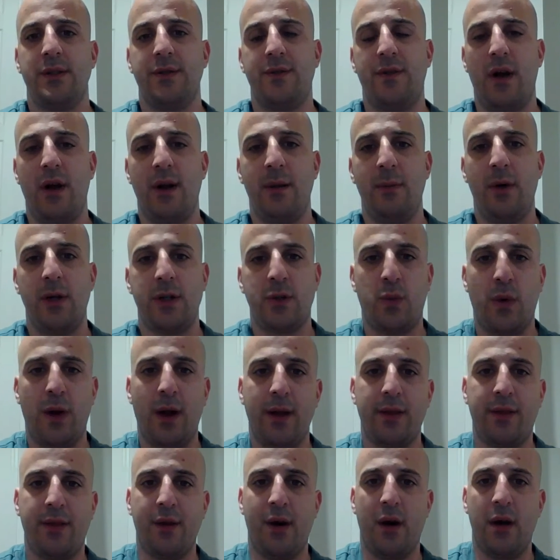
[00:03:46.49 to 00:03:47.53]
Very much what I
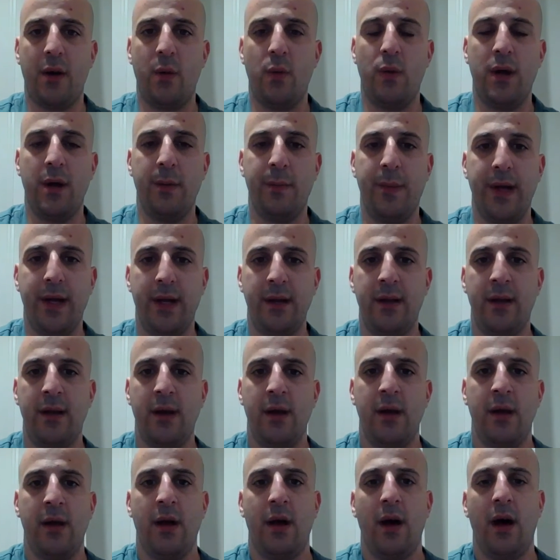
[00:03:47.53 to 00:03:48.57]
thought it would have been
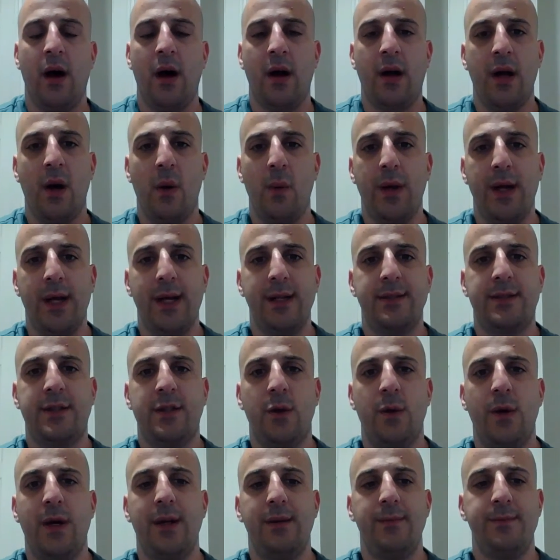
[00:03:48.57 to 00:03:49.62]
going
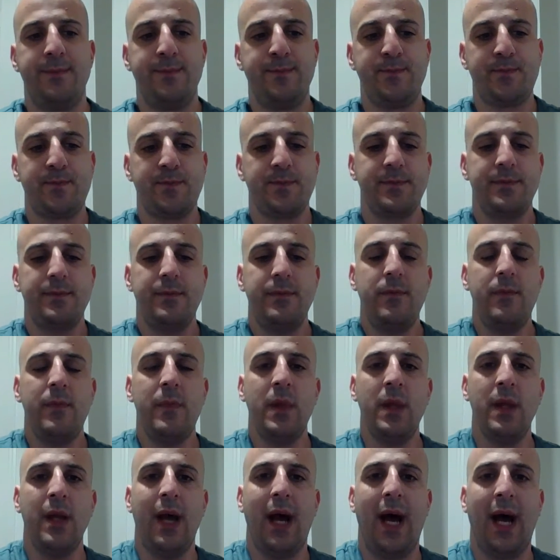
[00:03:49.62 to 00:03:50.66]
into it.
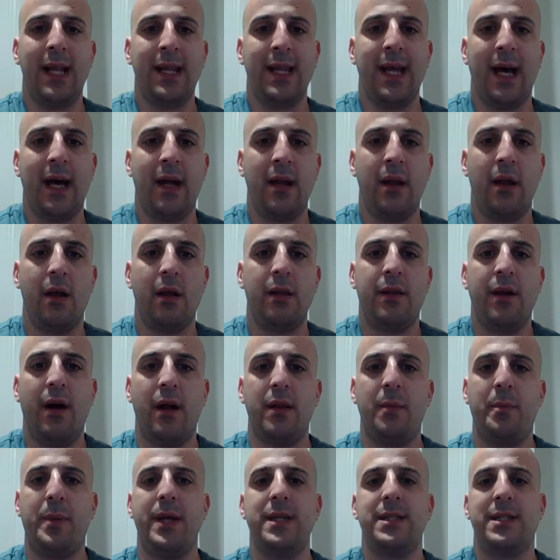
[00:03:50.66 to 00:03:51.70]
And then the
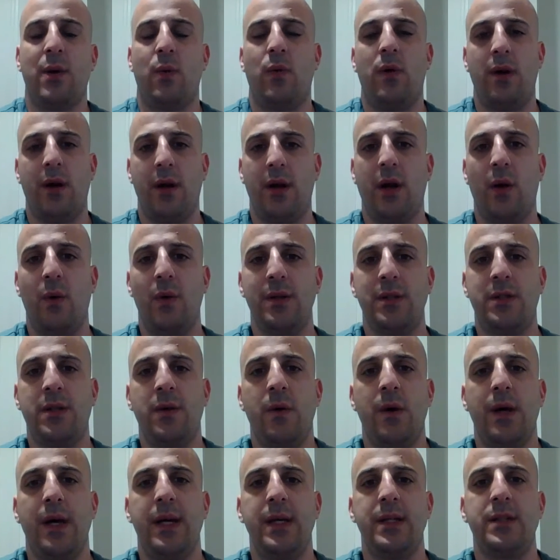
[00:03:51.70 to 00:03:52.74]
other piece I wanted to go
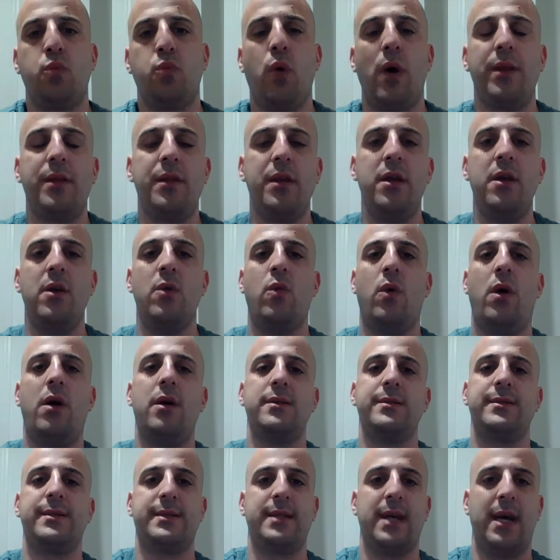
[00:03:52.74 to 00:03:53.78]
into is whether you
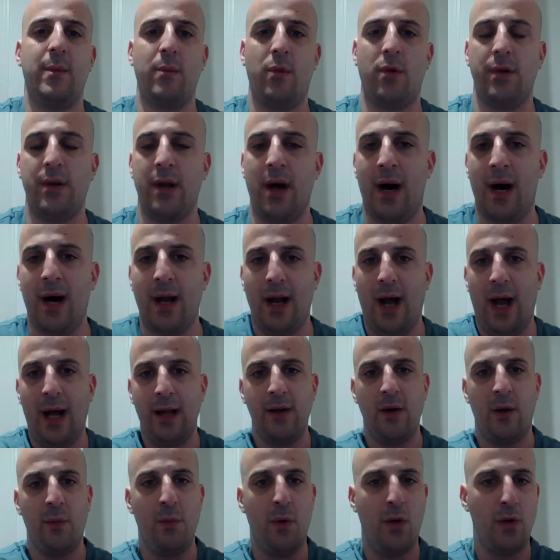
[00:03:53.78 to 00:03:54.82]
want Sam or not. I
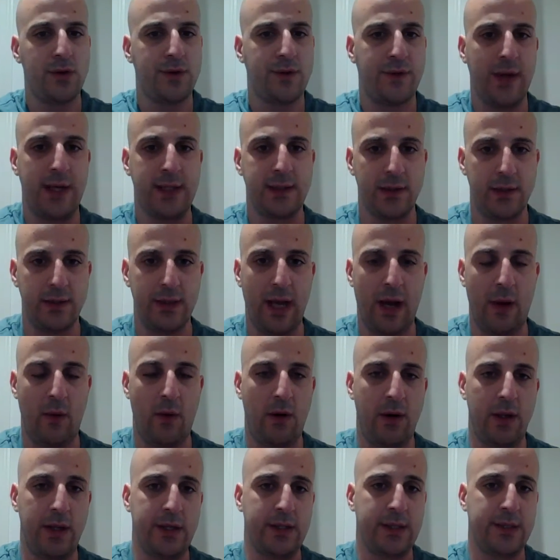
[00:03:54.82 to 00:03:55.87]
know most fans are now
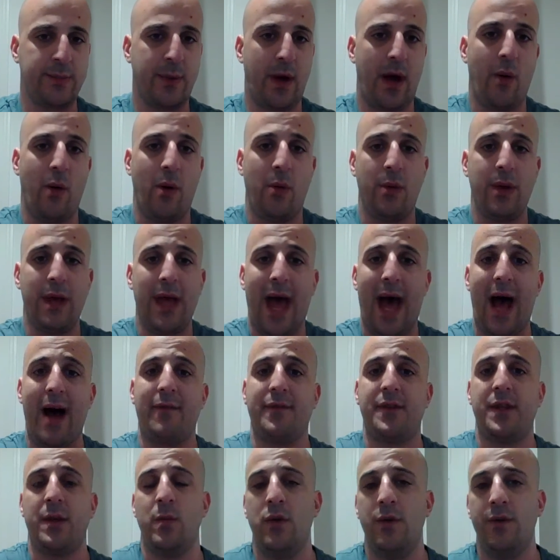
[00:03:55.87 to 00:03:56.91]
on the spot where we
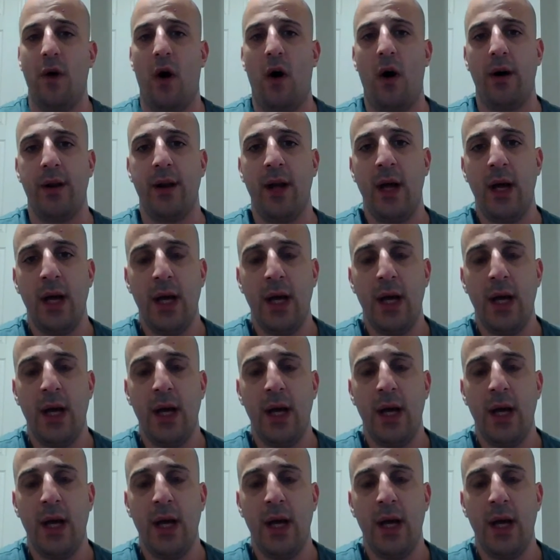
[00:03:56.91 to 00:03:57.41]
have to move on.